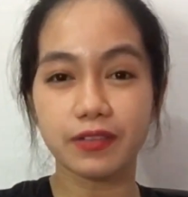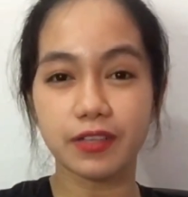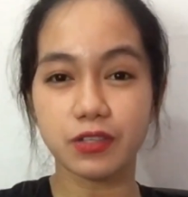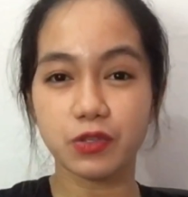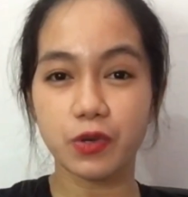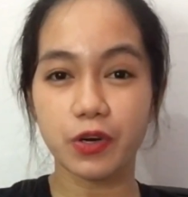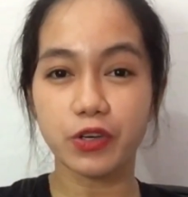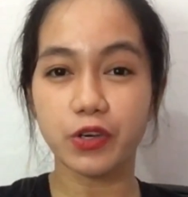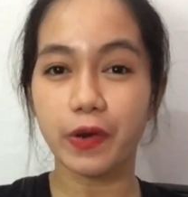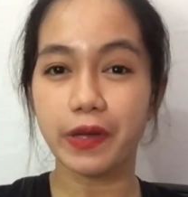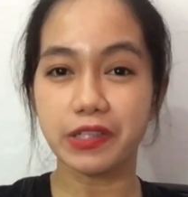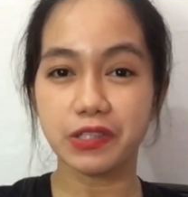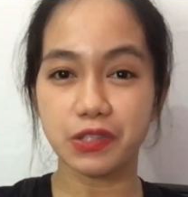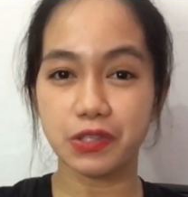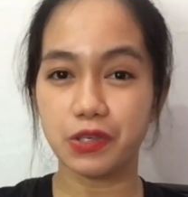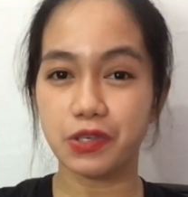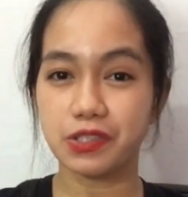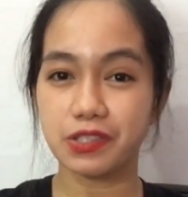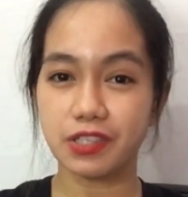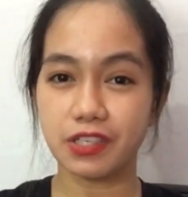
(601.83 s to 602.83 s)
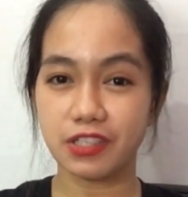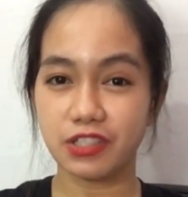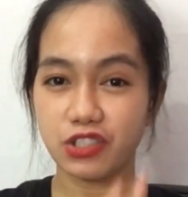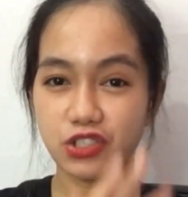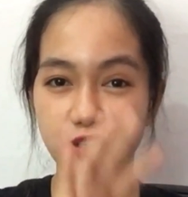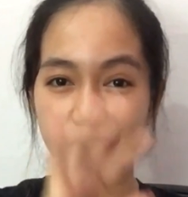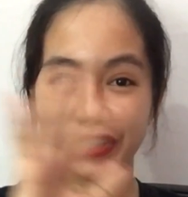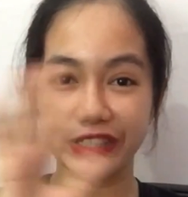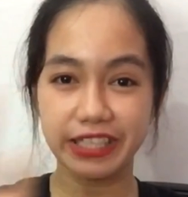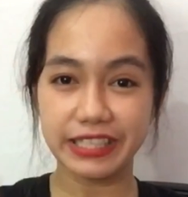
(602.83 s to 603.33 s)
that you are going to use
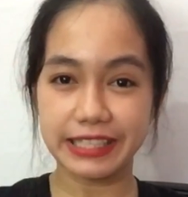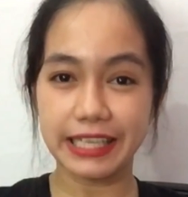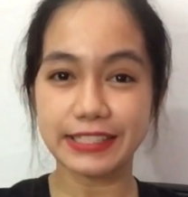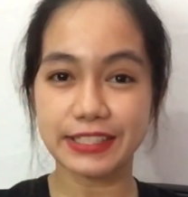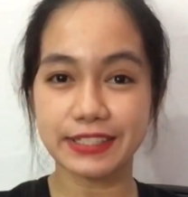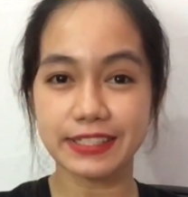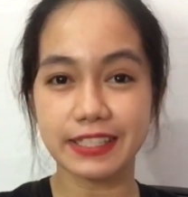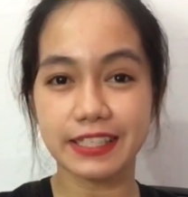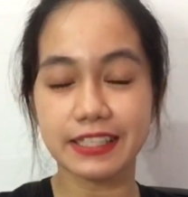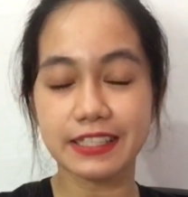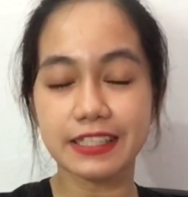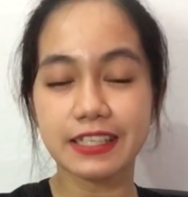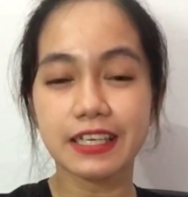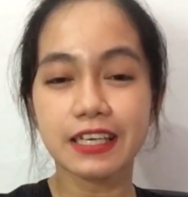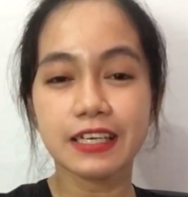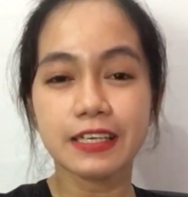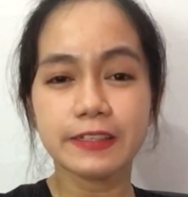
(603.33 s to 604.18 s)
during the lesson.